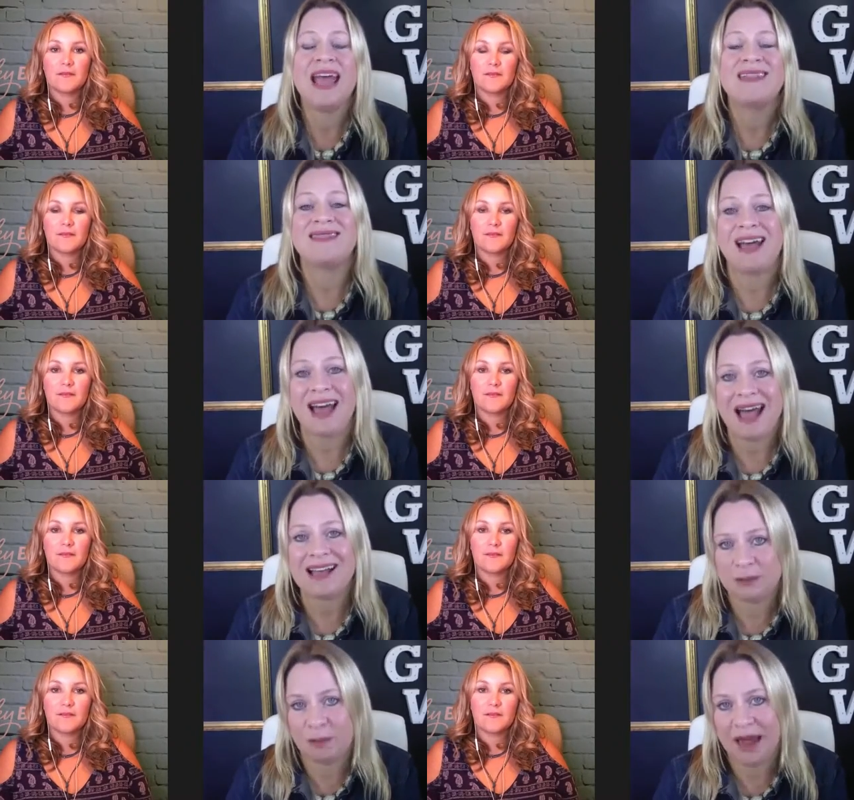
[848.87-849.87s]
Speaker 1: that
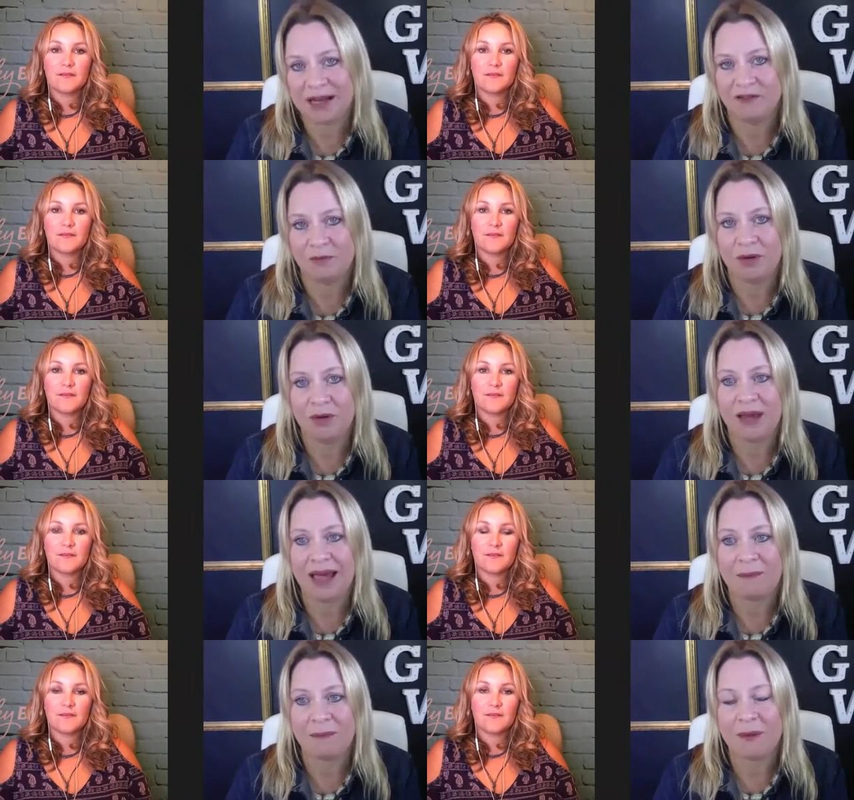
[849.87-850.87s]
aspect of boot
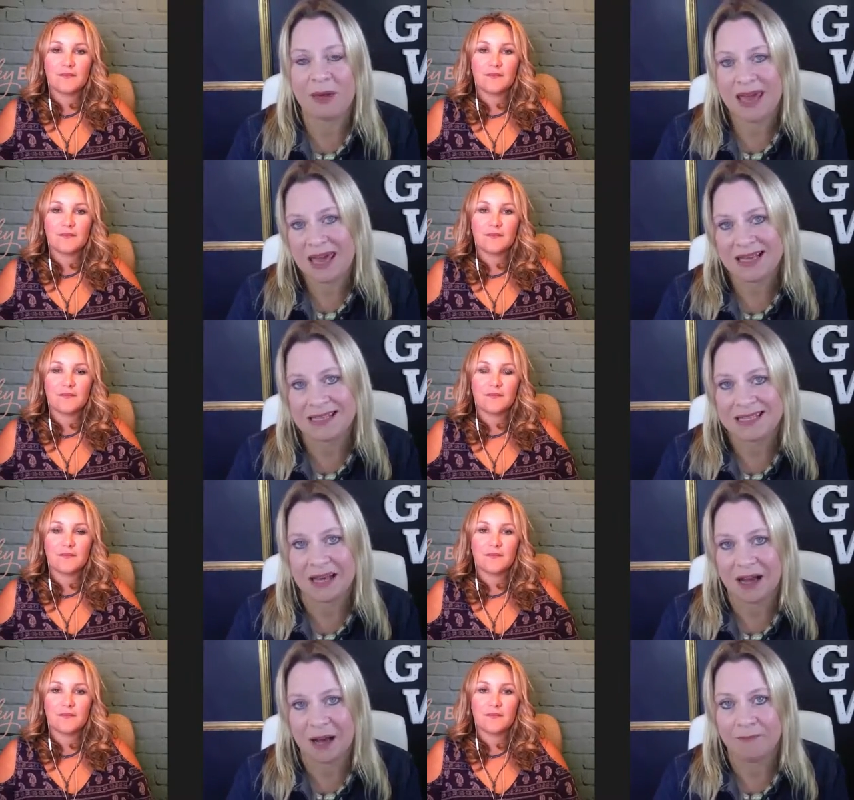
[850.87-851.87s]
camp is
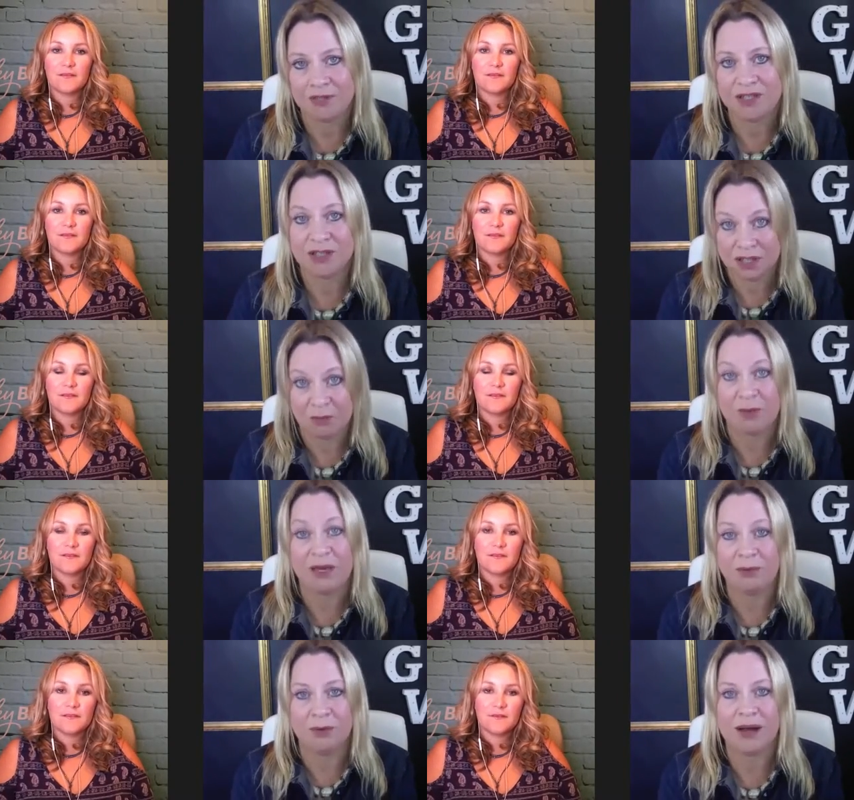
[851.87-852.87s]
um, to, to
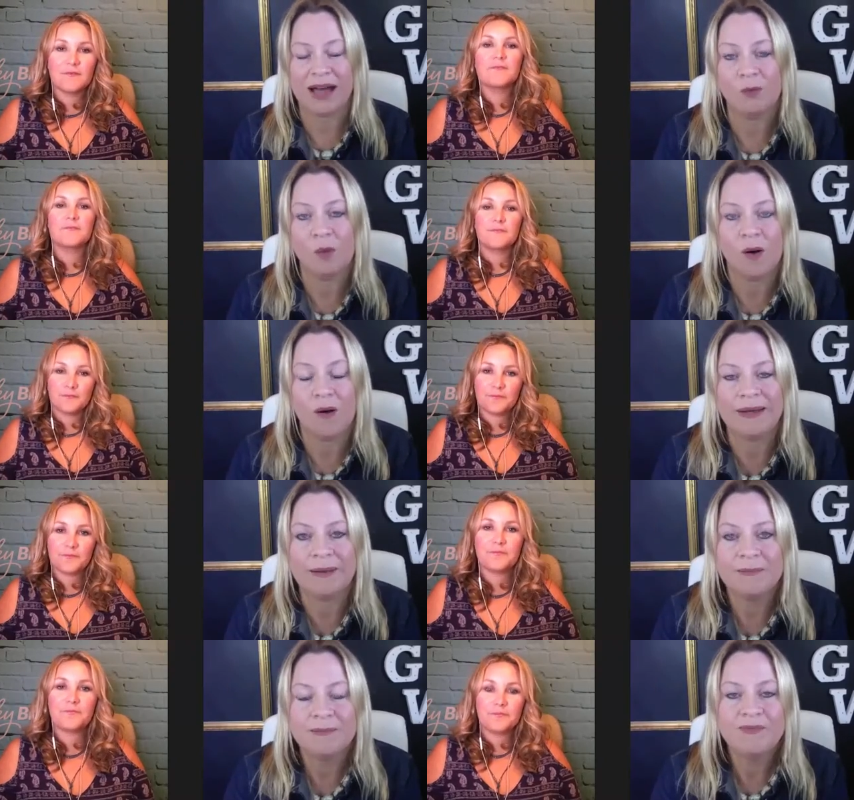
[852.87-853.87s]
people and why?
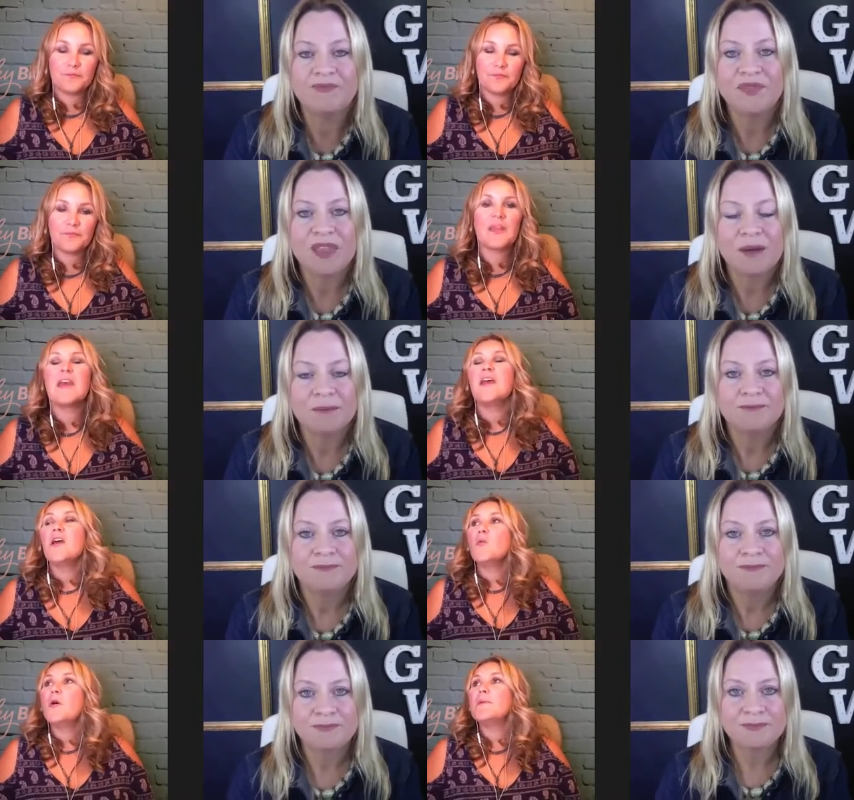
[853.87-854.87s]

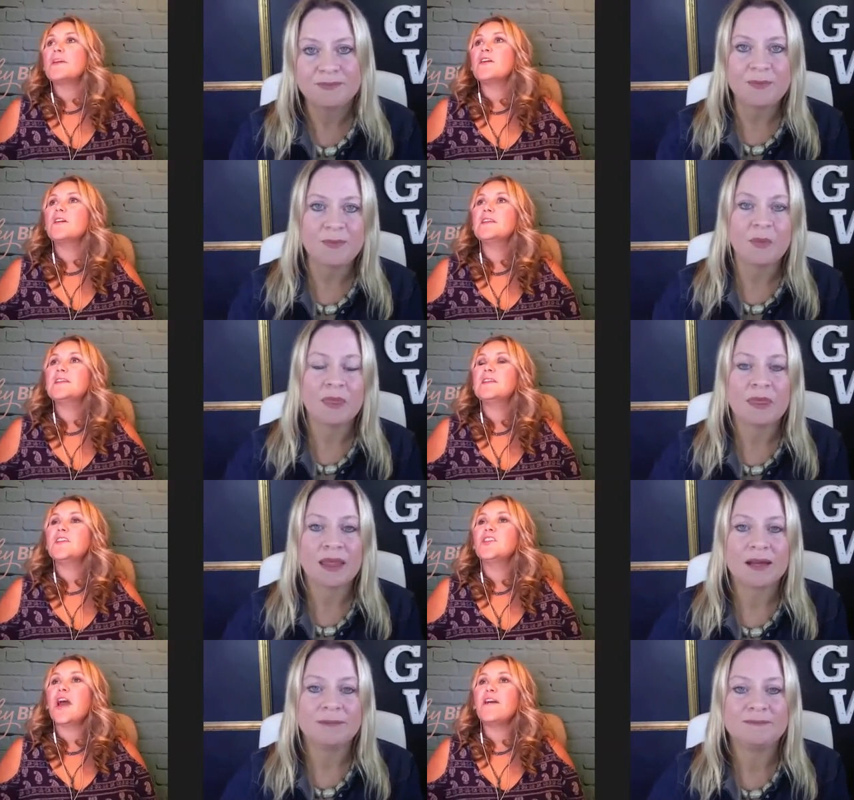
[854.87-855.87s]
Speaker 2: Well, because
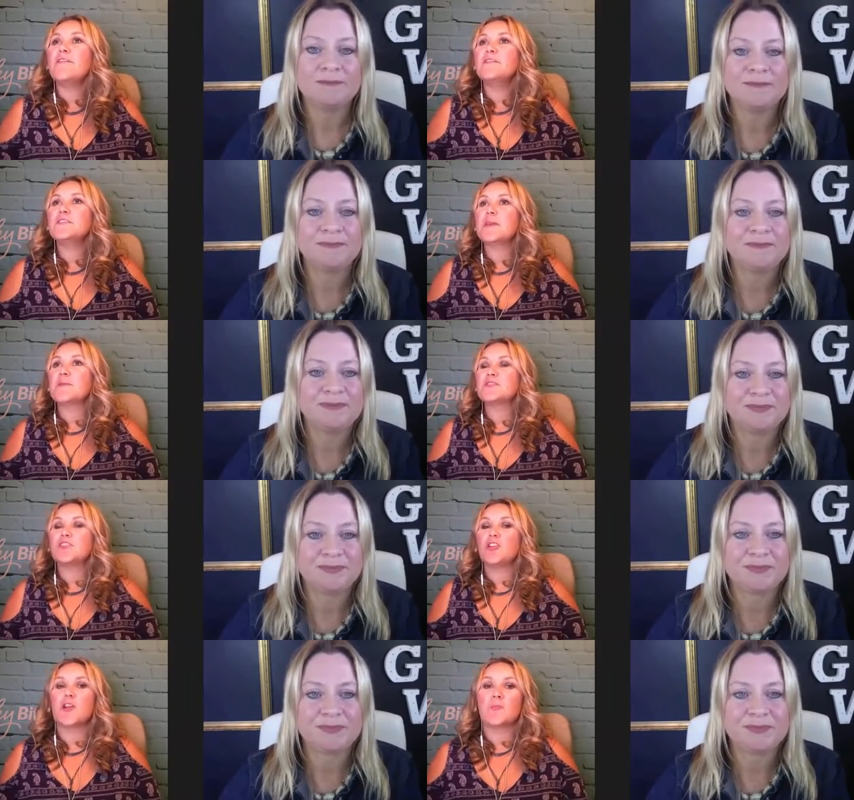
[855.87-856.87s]
you have to be able to
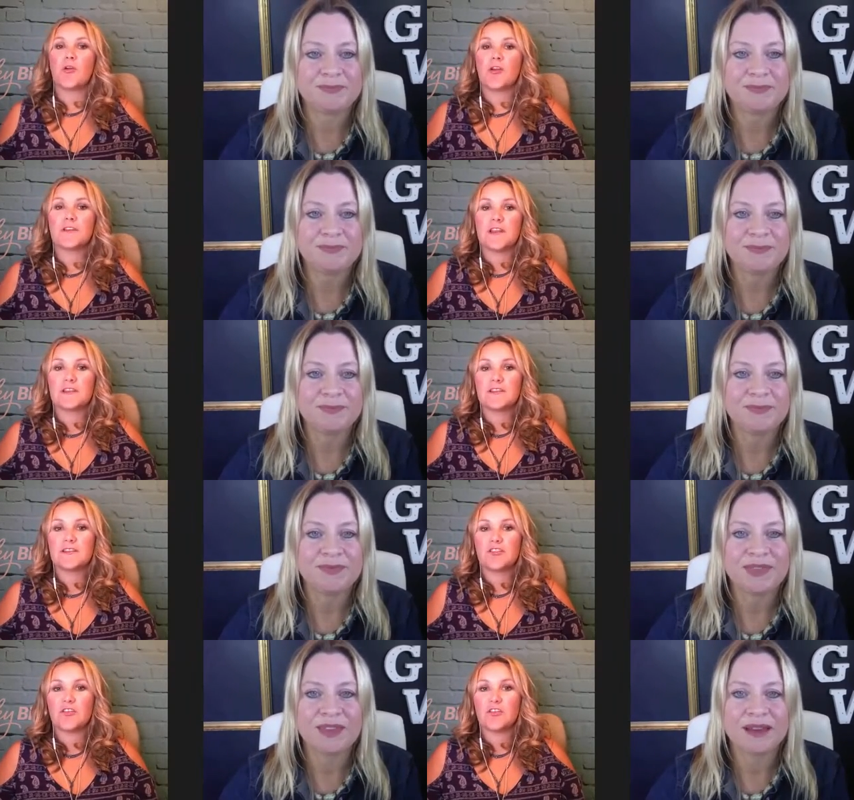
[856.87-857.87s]
learn a process
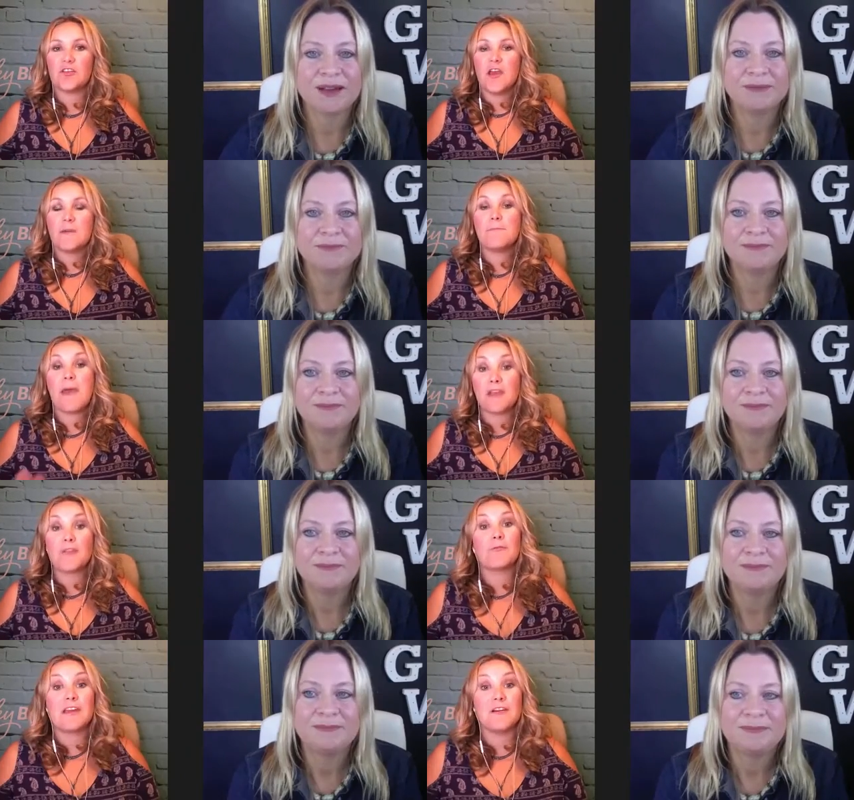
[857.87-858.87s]
to make
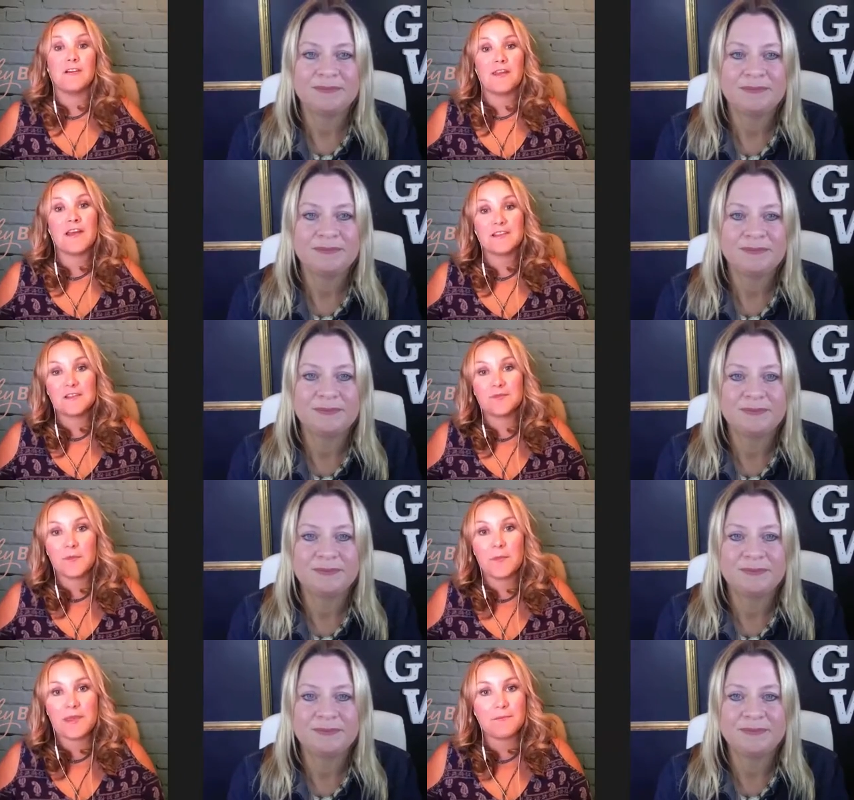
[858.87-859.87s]
real. And that's for
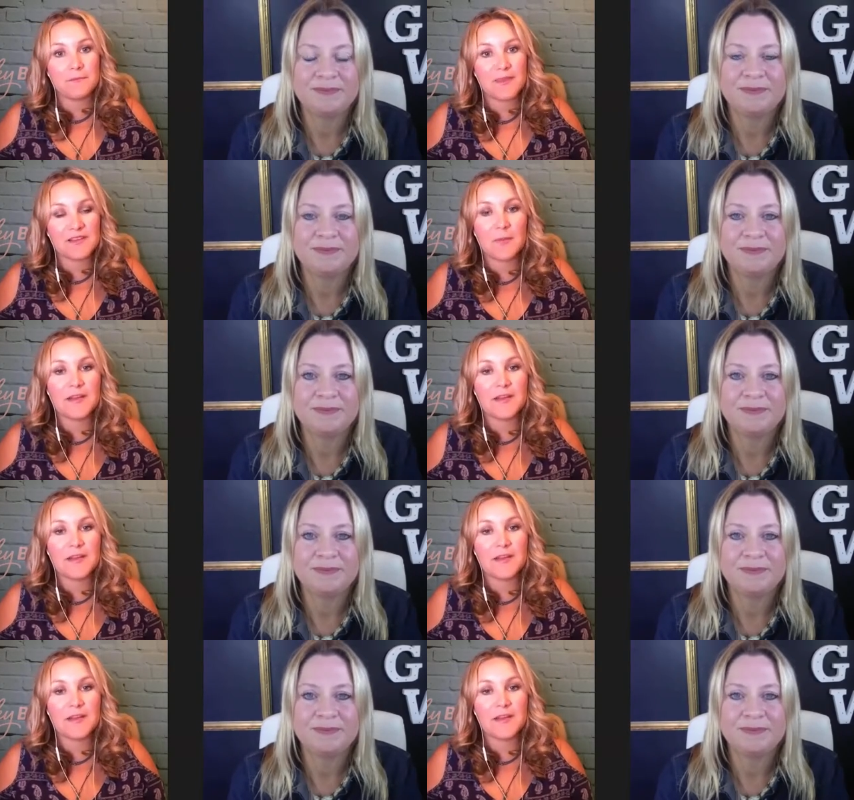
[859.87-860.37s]
me, that's my